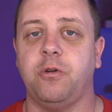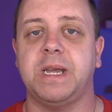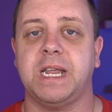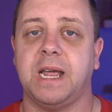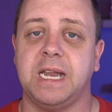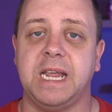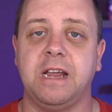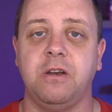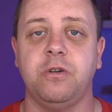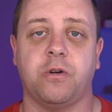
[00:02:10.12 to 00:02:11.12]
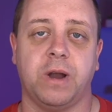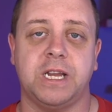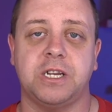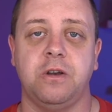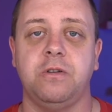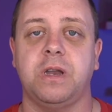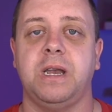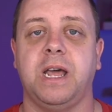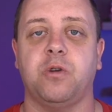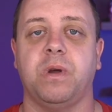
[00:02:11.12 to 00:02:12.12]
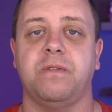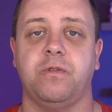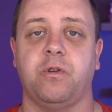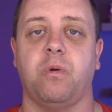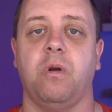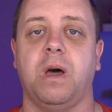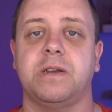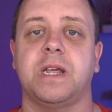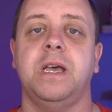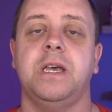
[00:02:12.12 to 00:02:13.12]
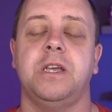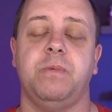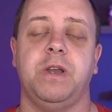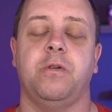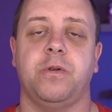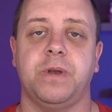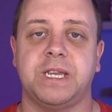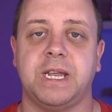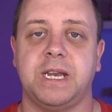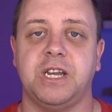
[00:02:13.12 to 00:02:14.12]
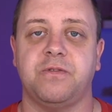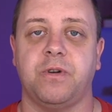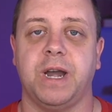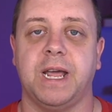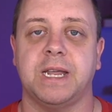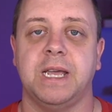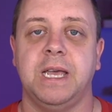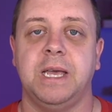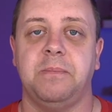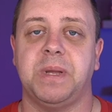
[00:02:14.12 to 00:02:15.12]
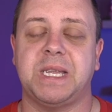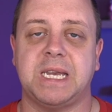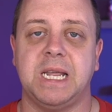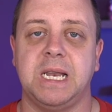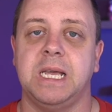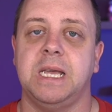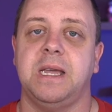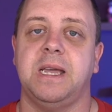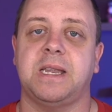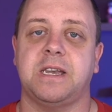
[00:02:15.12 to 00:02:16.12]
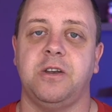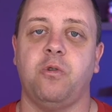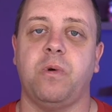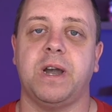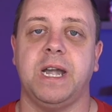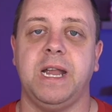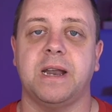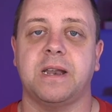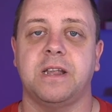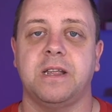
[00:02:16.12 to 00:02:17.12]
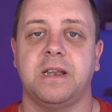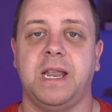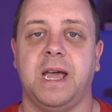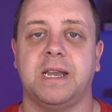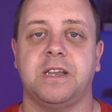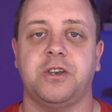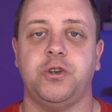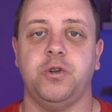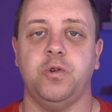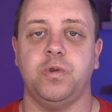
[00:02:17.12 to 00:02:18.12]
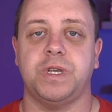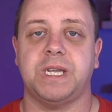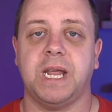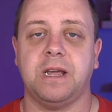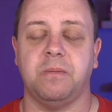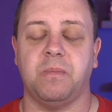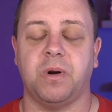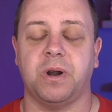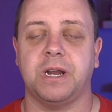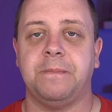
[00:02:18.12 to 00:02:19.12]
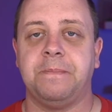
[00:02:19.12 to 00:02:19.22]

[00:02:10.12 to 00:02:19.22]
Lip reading: it can include or exclude that 1 foot rollout. We don't know the settings for that, but still, it's nowhere near that 2 second mark.